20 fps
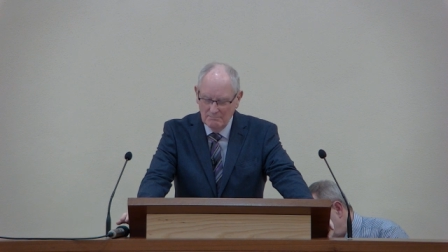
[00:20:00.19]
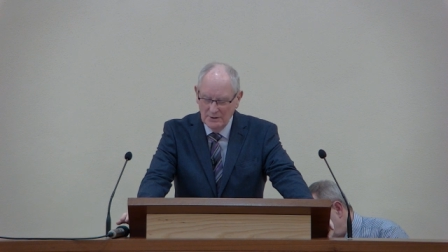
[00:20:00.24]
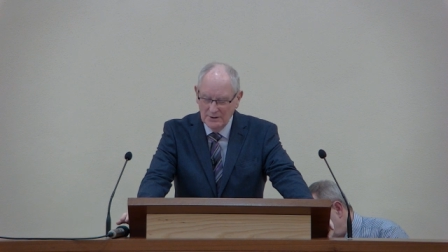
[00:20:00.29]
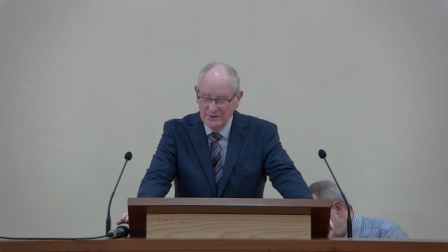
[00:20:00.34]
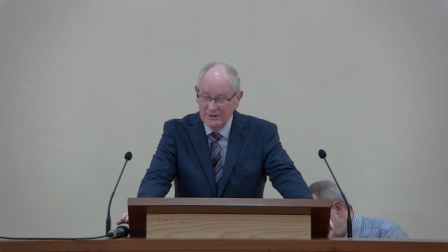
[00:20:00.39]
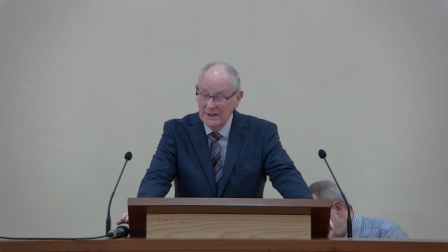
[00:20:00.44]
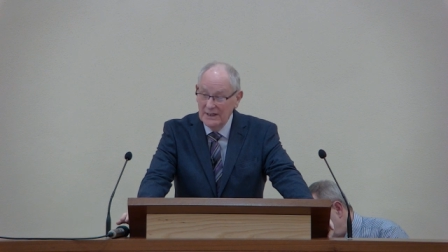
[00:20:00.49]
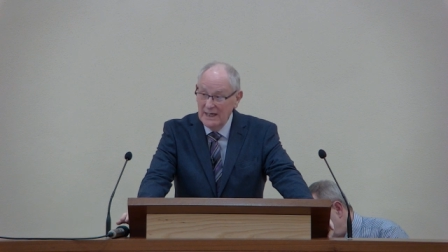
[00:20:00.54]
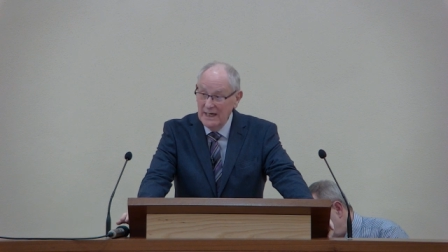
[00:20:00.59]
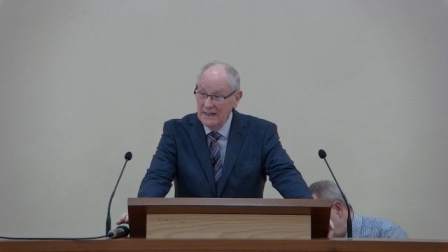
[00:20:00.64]

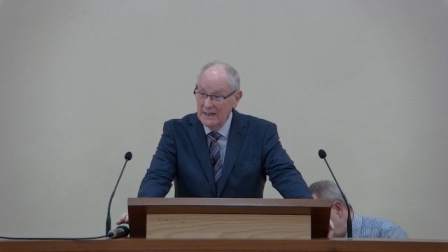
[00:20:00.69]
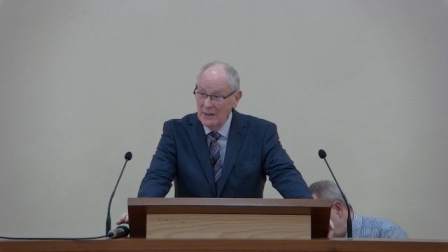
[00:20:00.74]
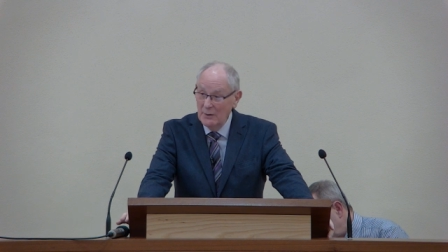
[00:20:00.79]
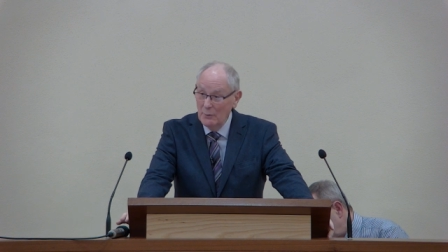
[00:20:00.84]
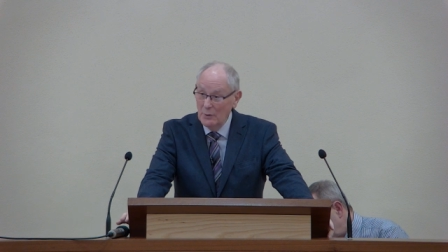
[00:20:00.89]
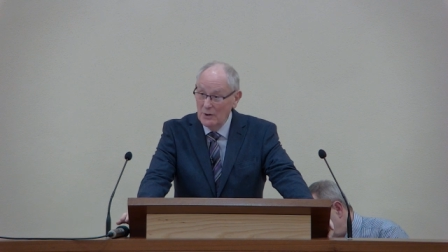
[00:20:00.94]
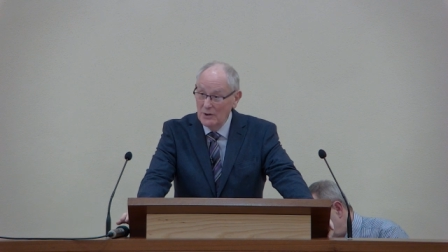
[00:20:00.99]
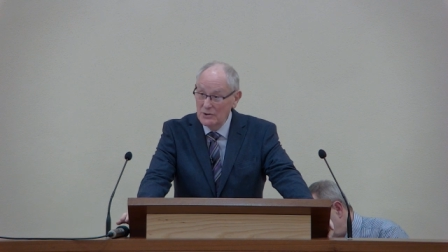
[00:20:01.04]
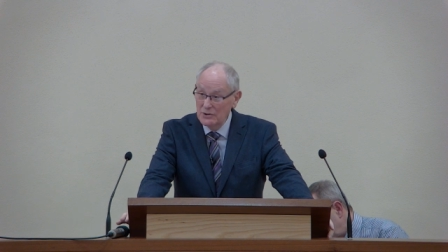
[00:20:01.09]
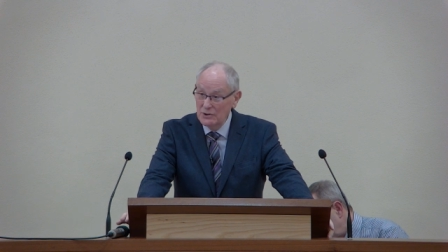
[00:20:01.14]
But tonight I
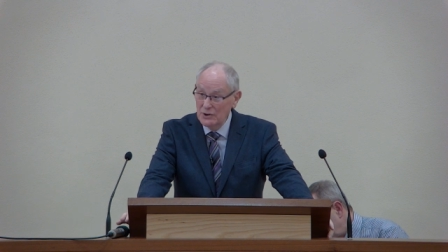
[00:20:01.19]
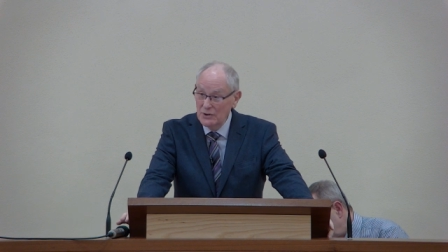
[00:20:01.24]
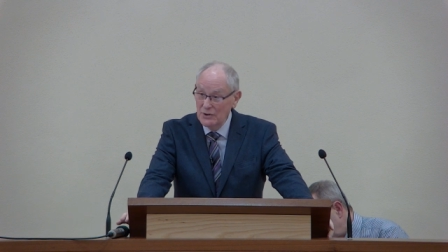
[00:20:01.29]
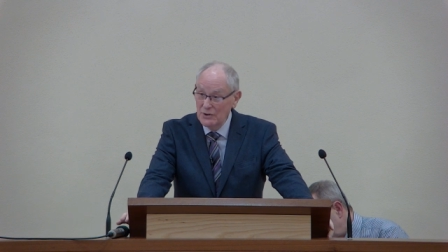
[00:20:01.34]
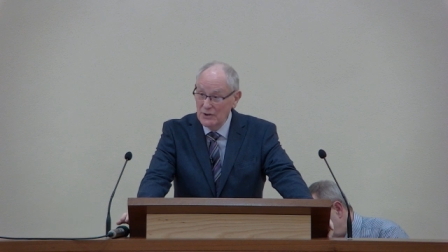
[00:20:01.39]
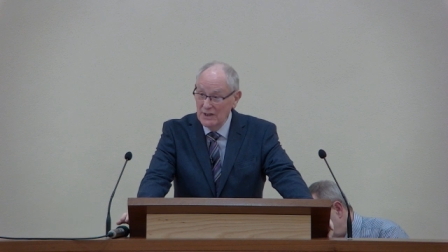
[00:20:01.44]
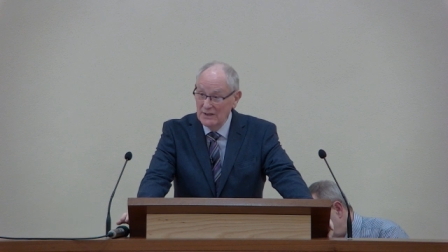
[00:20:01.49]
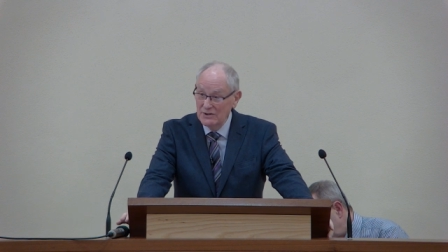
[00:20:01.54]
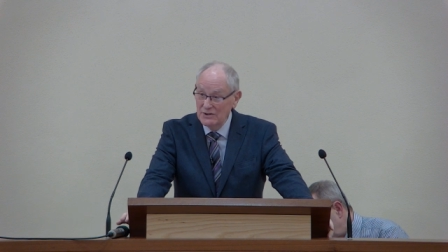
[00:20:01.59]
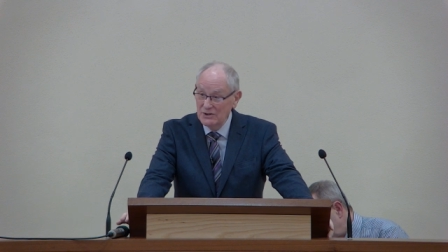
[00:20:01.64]
want us to
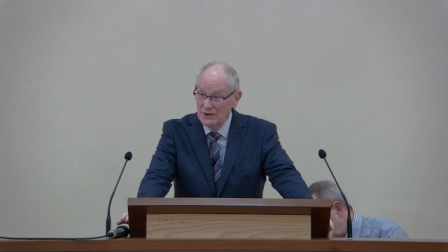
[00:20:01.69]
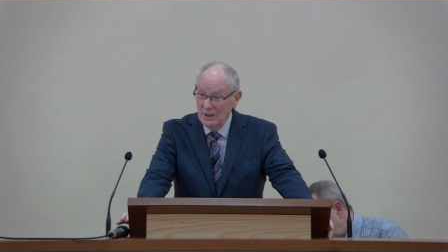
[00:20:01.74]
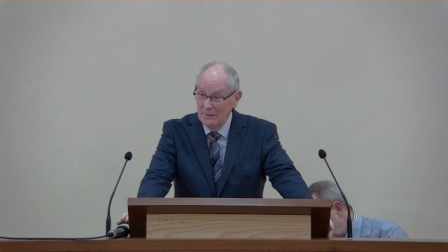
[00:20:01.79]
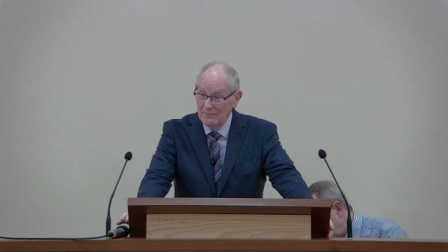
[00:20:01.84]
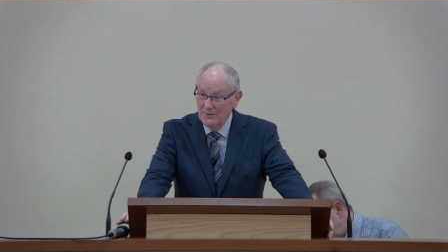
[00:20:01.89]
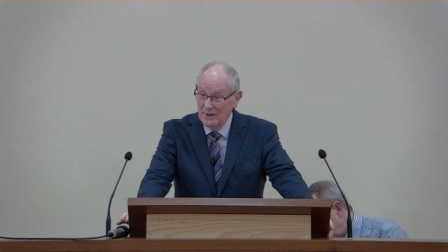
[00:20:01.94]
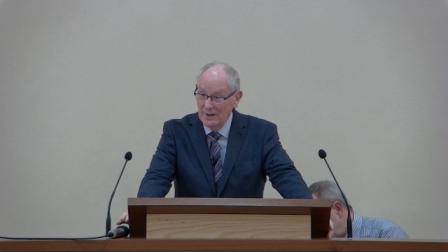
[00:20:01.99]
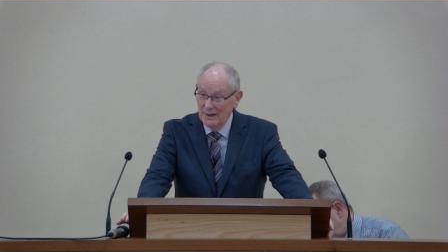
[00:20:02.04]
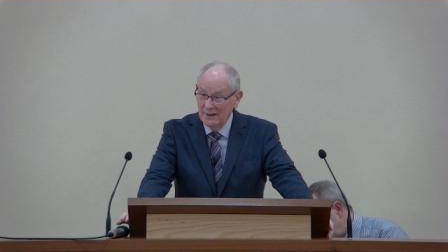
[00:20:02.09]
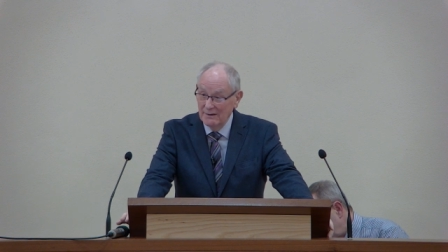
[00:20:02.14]
think
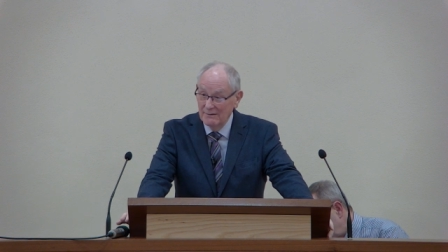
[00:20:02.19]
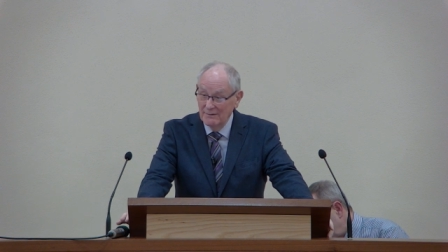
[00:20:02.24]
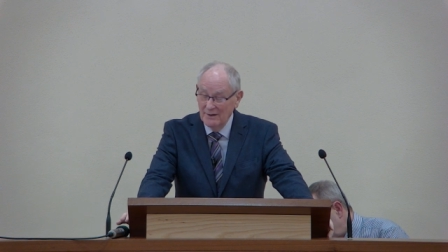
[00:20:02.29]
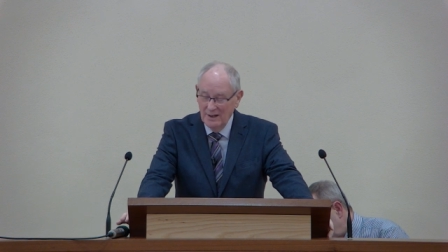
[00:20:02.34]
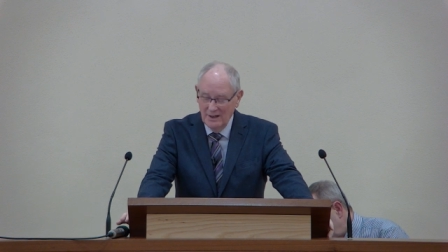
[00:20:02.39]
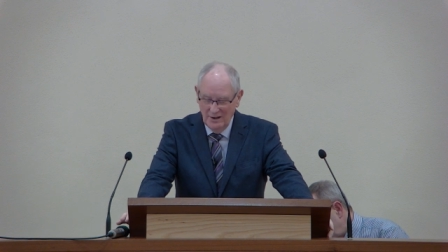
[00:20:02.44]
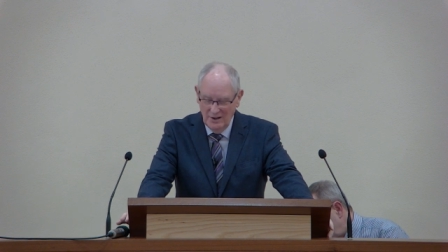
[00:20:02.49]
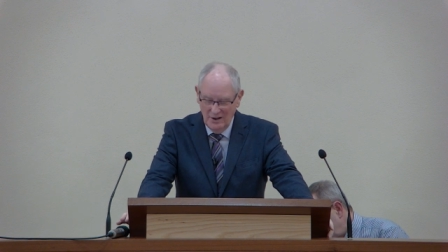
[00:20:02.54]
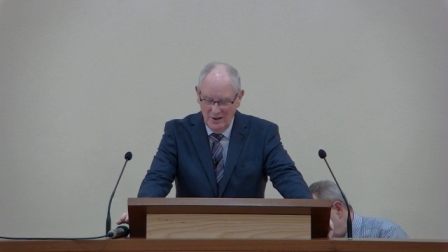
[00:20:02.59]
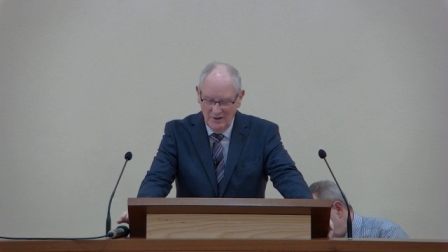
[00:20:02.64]
something
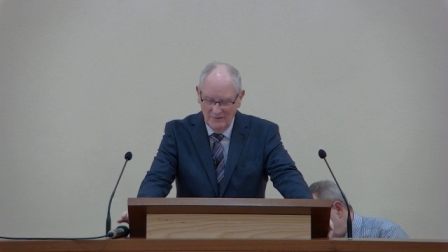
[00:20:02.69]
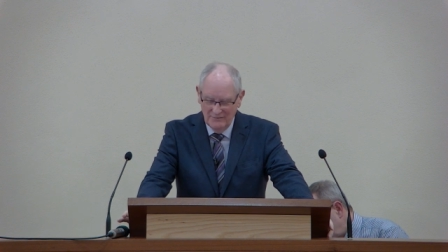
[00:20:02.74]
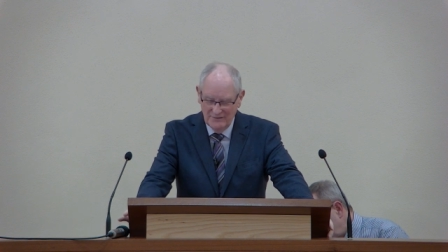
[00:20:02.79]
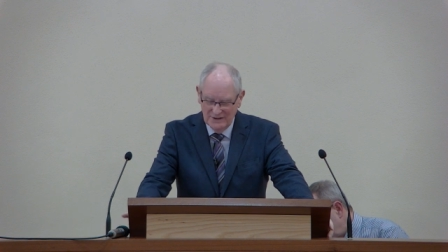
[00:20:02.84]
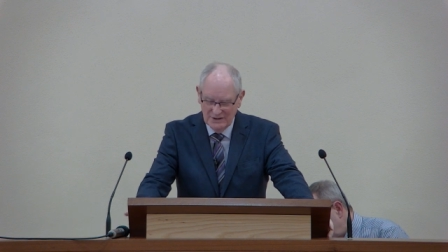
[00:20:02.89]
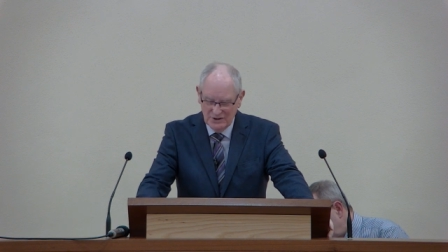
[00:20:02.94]
of